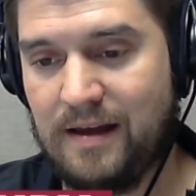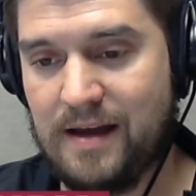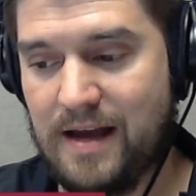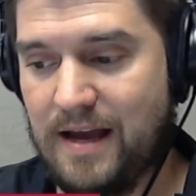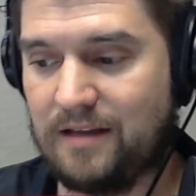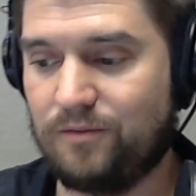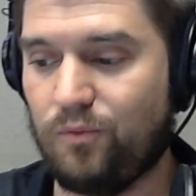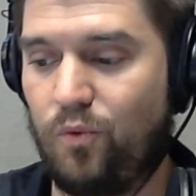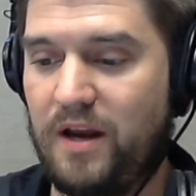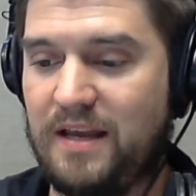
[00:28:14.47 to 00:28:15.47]
and
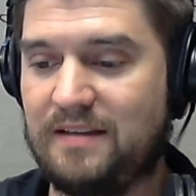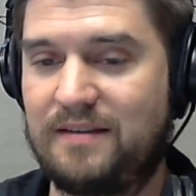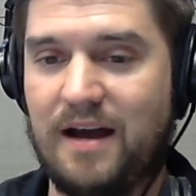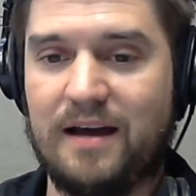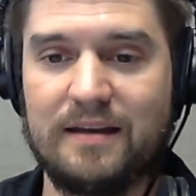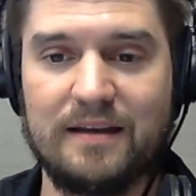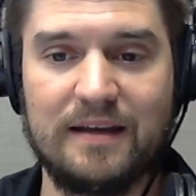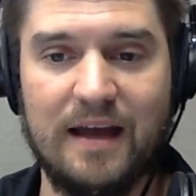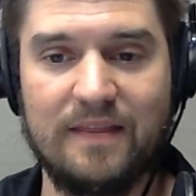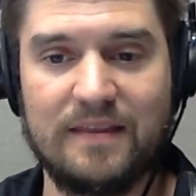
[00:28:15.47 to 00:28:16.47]
what he's done
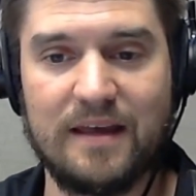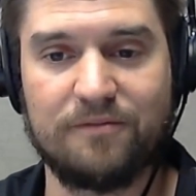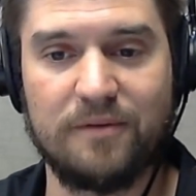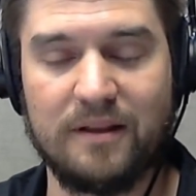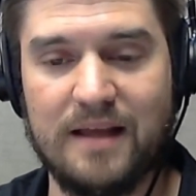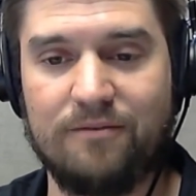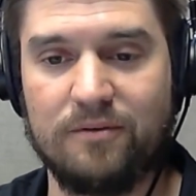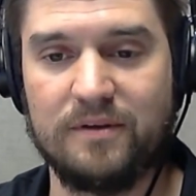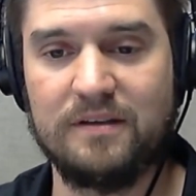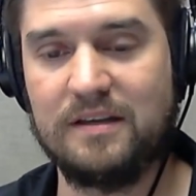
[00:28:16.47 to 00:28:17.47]
at the NFL level.
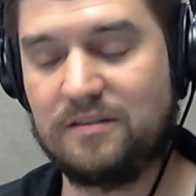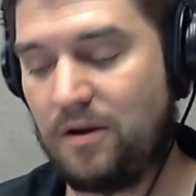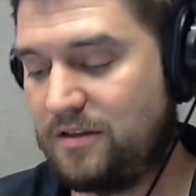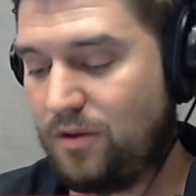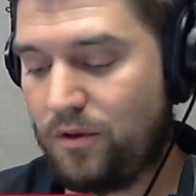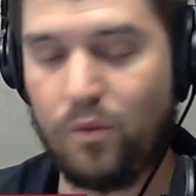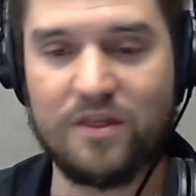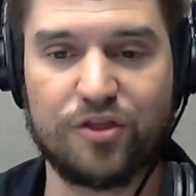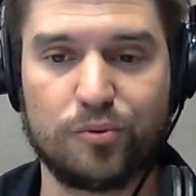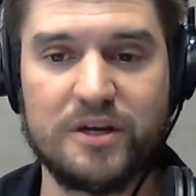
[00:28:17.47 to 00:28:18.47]
He's only won
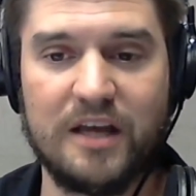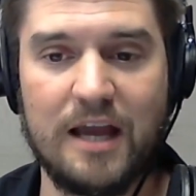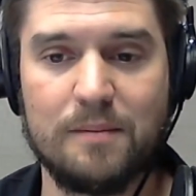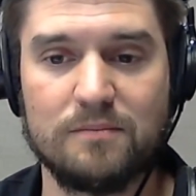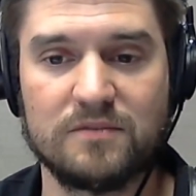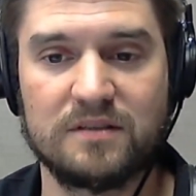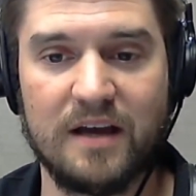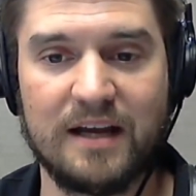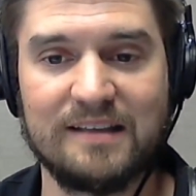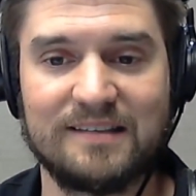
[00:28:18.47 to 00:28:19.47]
3 games
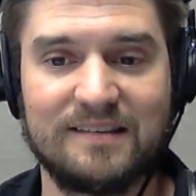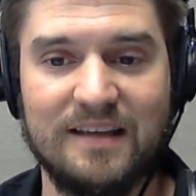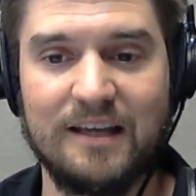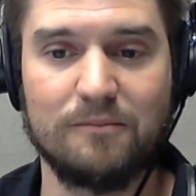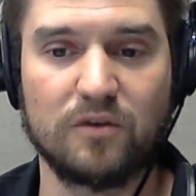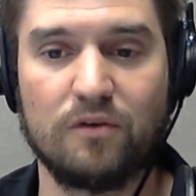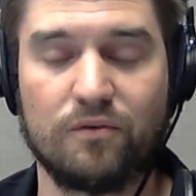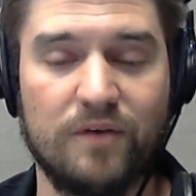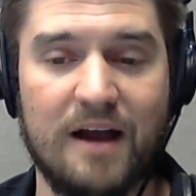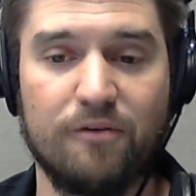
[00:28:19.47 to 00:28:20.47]
against teams over
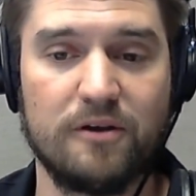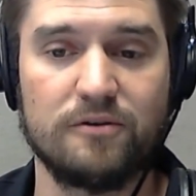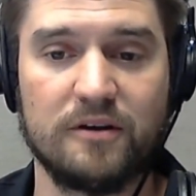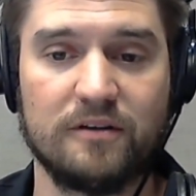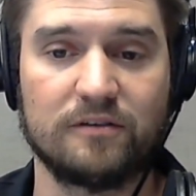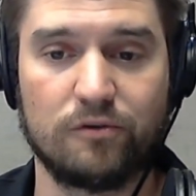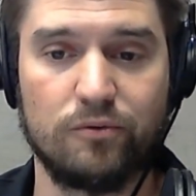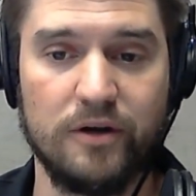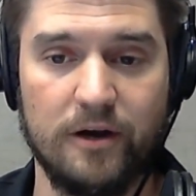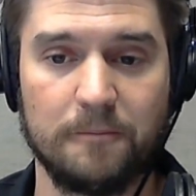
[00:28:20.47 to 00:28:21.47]
500 in his
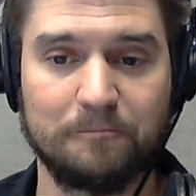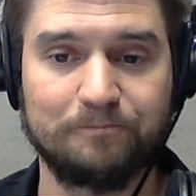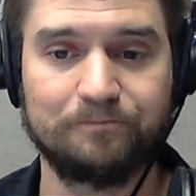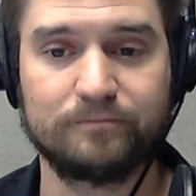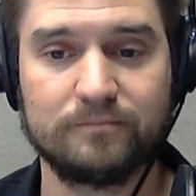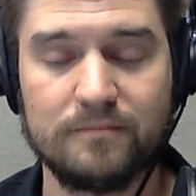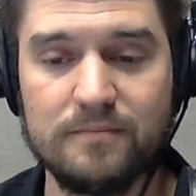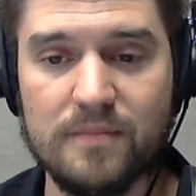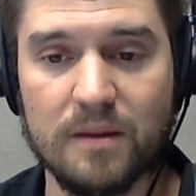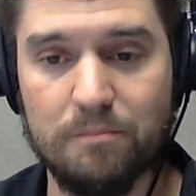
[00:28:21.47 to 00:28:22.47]
career.
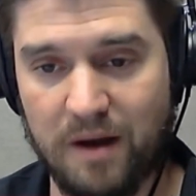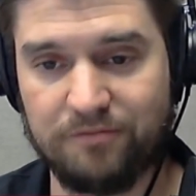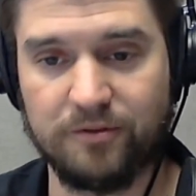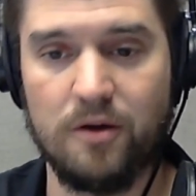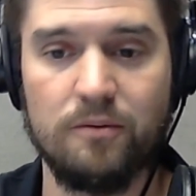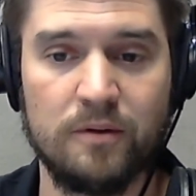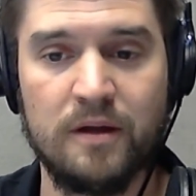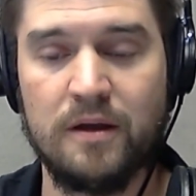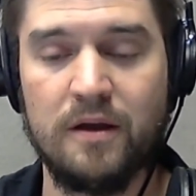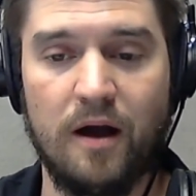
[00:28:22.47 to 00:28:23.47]
Buffalo
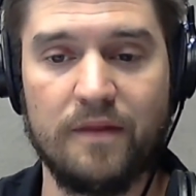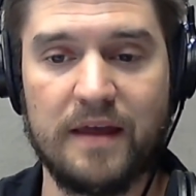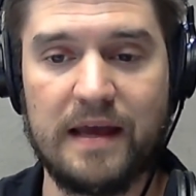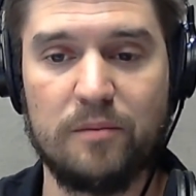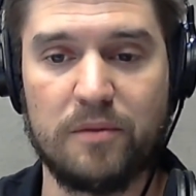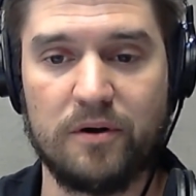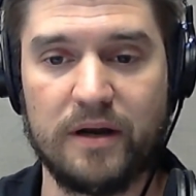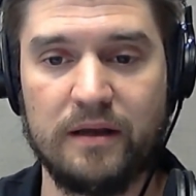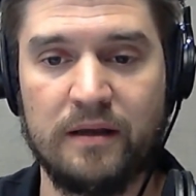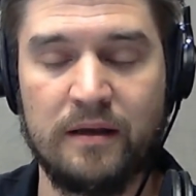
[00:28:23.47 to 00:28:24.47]
on the Hail
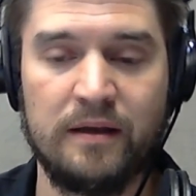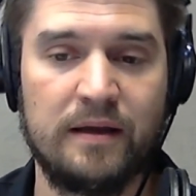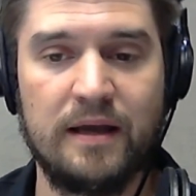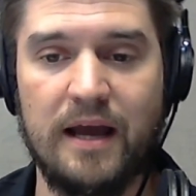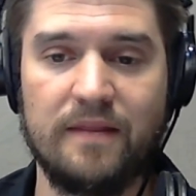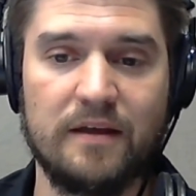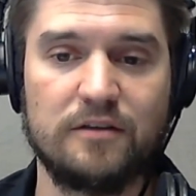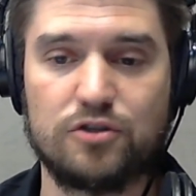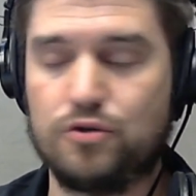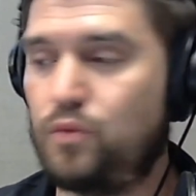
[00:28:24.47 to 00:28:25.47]
Mary, and then
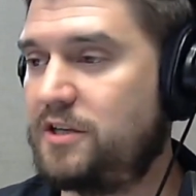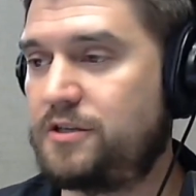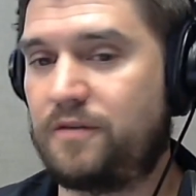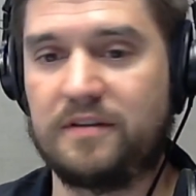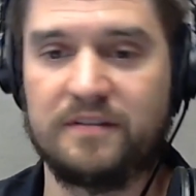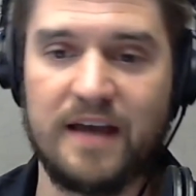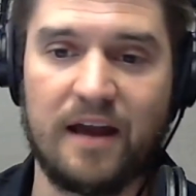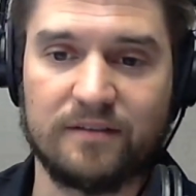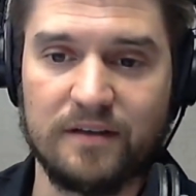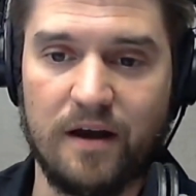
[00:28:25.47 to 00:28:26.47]
2 wins over the Seattle
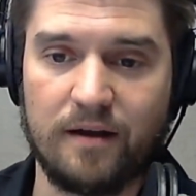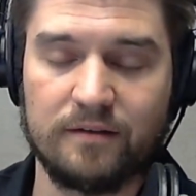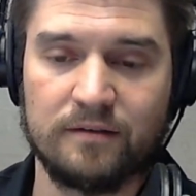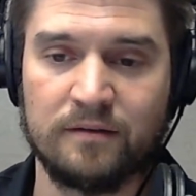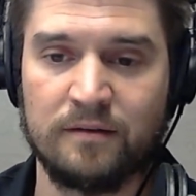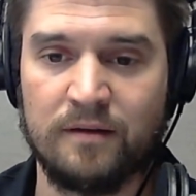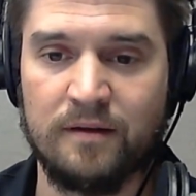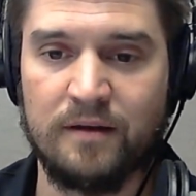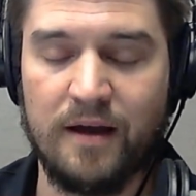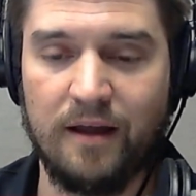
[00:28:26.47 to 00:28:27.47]
Seahawks.
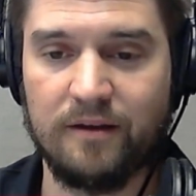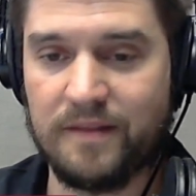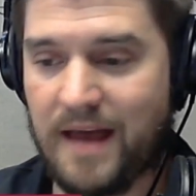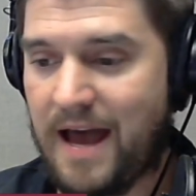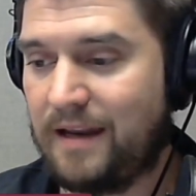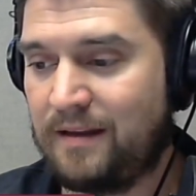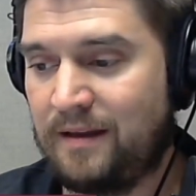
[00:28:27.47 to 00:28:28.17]
Other than that,